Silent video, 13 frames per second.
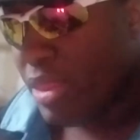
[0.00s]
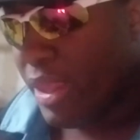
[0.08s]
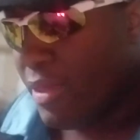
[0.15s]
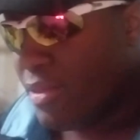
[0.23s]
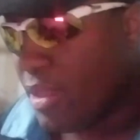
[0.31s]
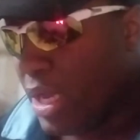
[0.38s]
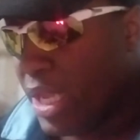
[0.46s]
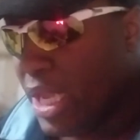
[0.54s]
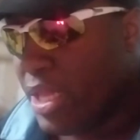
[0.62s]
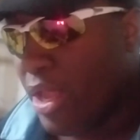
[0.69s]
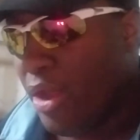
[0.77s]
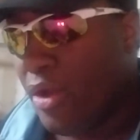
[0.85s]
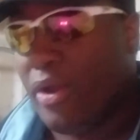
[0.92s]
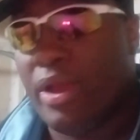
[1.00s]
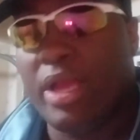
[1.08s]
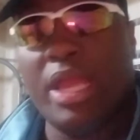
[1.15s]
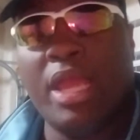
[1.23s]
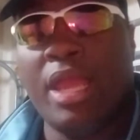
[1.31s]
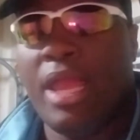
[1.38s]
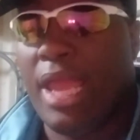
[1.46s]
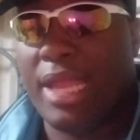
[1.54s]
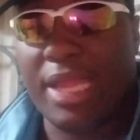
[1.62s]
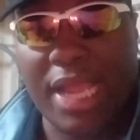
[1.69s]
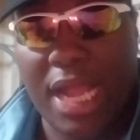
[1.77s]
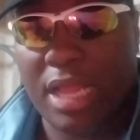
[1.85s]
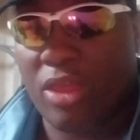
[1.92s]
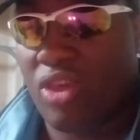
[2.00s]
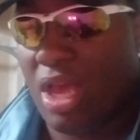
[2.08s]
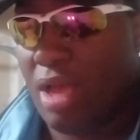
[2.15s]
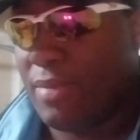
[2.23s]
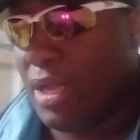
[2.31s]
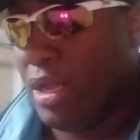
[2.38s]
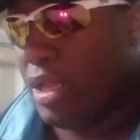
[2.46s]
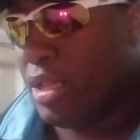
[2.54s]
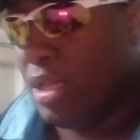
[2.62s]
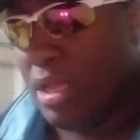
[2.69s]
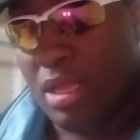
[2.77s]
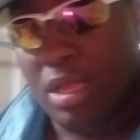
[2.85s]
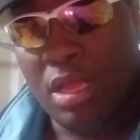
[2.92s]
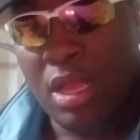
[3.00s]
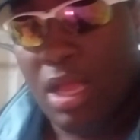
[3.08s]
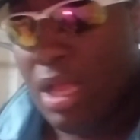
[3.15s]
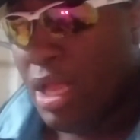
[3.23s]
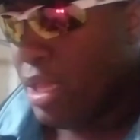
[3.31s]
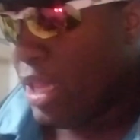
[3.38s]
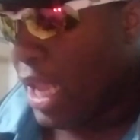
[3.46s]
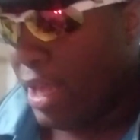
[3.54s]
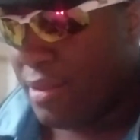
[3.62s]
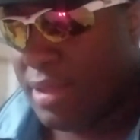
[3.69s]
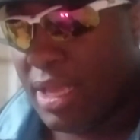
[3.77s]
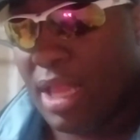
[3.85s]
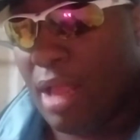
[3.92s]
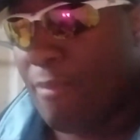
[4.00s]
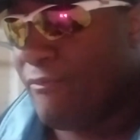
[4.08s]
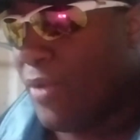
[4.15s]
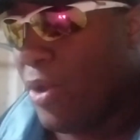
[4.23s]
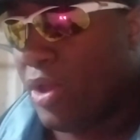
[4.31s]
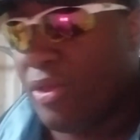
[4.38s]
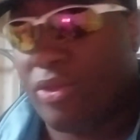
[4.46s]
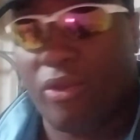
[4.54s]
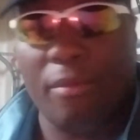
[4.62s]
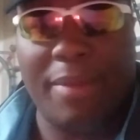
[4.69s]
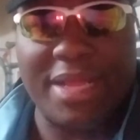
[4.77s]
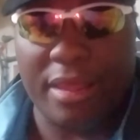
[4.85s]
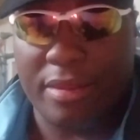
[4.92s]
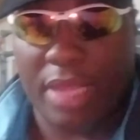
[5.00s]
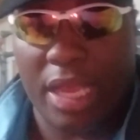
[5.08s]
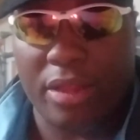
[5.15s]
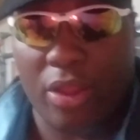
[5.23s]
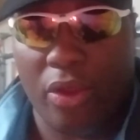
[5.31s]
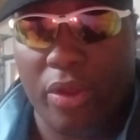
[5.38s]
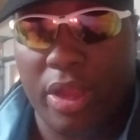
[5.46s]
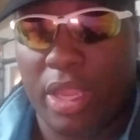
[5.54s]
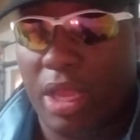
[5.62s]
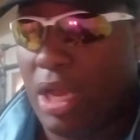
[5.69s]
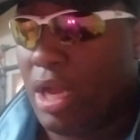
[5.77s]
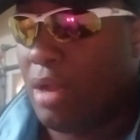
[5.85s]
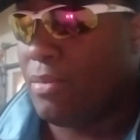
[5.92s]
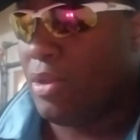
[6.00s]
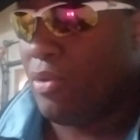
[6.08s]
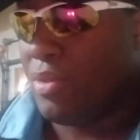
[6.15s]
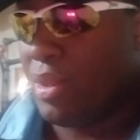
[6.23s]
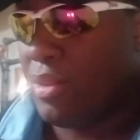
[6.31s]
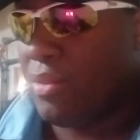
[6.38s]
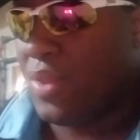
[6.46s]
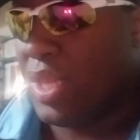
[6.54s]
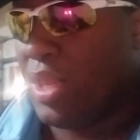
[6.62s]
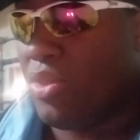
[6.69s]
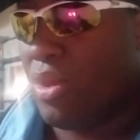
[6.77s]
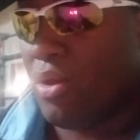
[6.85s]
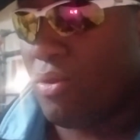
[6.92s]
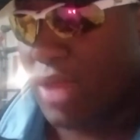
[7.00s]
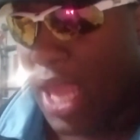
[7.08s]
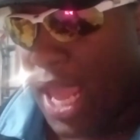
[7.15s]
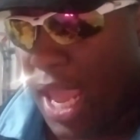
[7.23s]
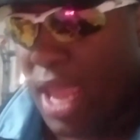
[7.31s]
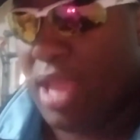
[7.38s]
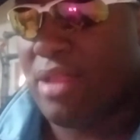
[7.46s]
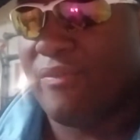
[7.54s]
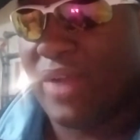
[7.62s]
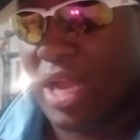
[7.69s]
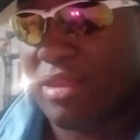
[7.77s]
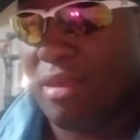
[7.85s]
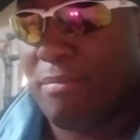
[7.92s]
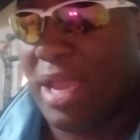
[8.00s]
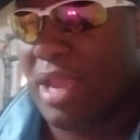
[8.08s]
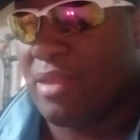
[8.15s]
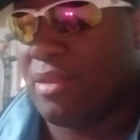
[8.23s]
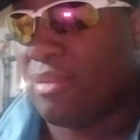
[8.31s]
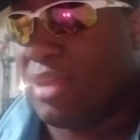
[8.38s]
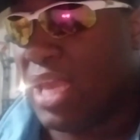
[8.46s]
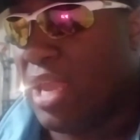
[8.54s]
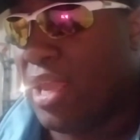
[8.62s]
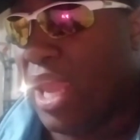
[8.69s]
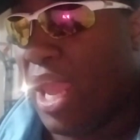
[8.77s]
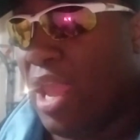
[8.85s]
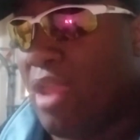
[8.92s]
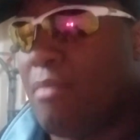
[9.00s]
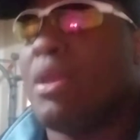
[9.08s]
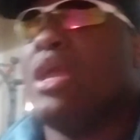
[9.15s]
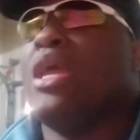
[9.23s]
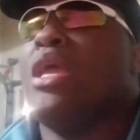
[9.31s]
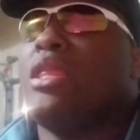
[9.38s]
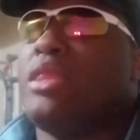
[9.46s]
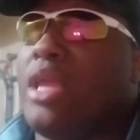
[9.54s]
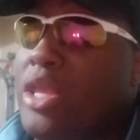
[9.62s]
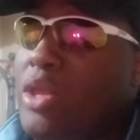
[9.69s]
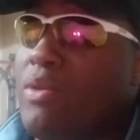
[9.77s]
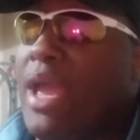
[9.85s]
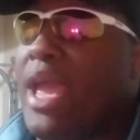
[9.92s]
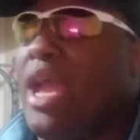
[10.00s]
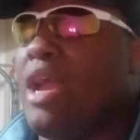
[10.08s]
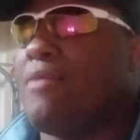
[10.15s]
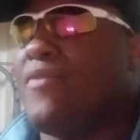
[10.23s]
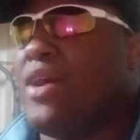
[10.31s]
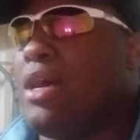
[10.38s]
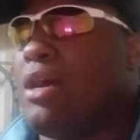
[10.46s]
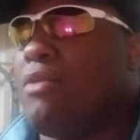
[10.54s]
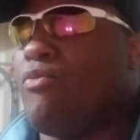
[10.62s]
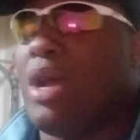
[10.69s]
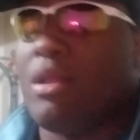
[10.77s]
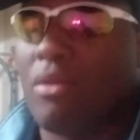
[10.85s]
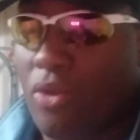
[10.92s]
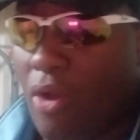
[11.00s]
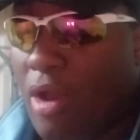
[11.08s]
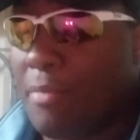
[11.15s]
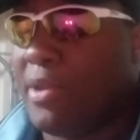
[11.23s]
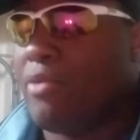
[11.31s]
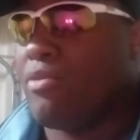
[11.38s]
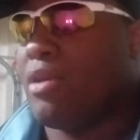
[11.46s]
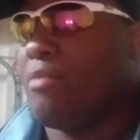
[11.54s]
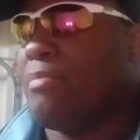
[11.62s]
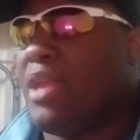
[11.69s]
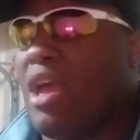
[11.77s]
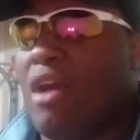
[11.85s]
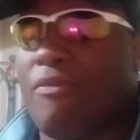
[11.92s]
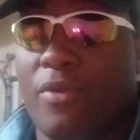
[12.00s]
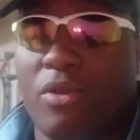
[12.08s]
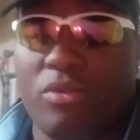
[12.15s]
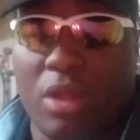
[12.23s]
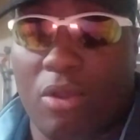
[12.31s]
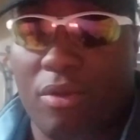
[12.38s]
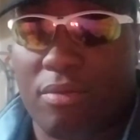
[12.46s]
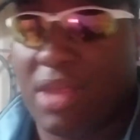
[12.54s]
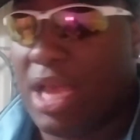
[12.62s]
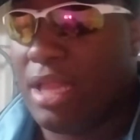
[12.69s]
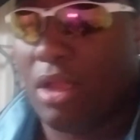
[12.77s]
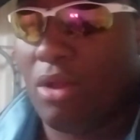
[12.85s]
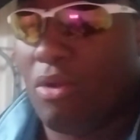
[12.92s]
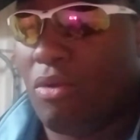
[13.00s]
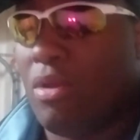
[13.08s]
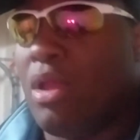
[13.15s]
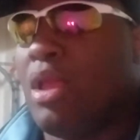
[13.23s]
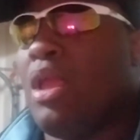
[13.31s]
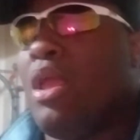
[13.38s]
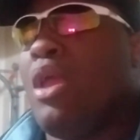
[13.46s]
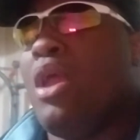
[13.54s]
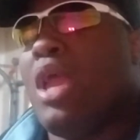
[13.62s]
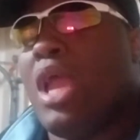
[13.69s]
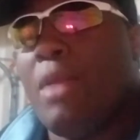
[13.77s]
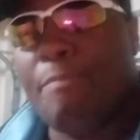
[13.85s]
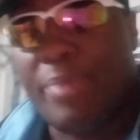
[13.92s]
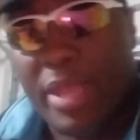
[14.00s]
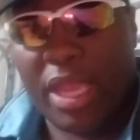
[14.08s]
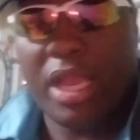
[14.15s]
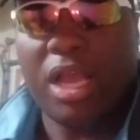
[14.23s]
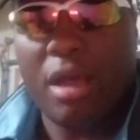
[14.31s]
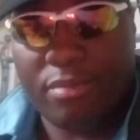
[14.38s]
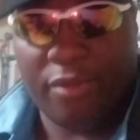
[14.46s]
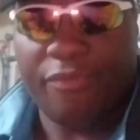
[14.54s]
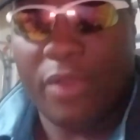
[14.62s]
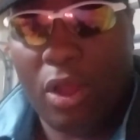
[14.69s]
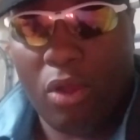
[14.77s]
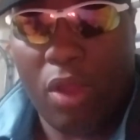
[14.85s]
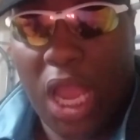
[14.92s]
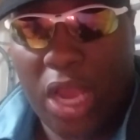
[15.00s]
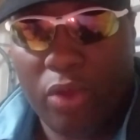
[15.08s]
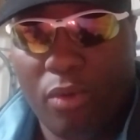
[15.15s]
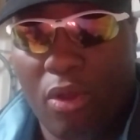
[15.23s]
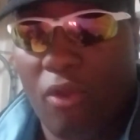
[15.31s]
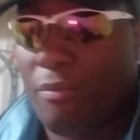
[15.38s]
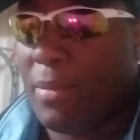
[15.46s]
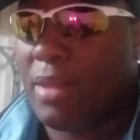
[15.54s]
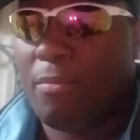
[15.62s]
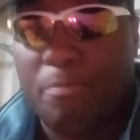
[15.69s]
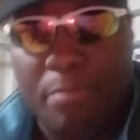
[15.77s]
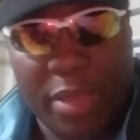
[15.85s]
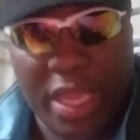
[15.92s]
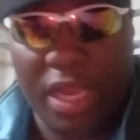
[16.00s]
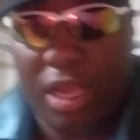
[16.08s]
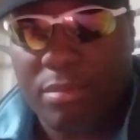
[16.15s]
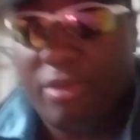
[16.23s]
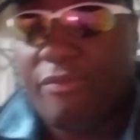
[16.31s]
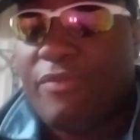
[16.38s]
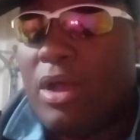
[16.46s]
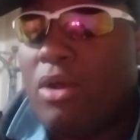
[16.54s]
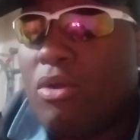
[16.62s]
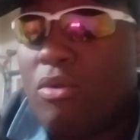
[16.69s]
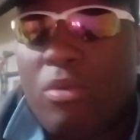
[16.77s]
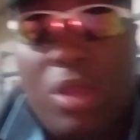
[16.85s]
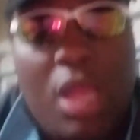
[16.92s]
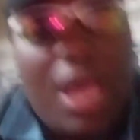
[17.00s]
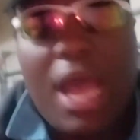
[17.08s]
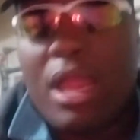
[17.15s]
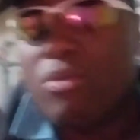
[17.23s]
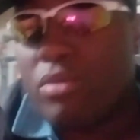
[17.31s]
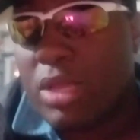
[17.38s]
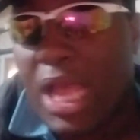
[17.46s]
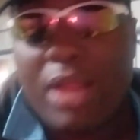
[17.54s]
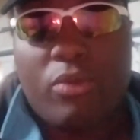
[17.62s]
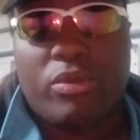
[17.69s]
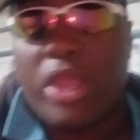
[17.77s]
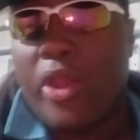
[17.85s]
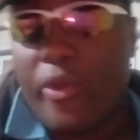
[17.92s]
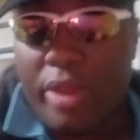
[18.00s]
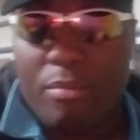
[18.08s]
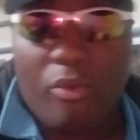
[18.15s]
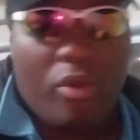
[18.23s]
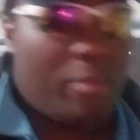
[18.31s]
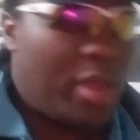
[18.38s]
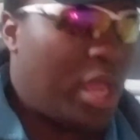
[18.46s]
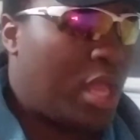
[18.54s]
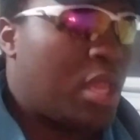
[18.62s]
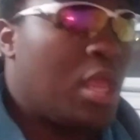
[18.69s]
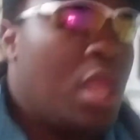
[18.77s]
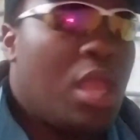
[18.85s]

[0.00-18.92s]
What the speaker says: They stuck in there, and they got the job done. Like I said, I'm very concerned about this secondary, losing Sidney Jones and Avante Maddox in the same game. Then you have Ronald Darby, who's going to be out for who knows how long. Pick up the phone, Howie Roseman. Pick up the phone. I don't care anymore, man.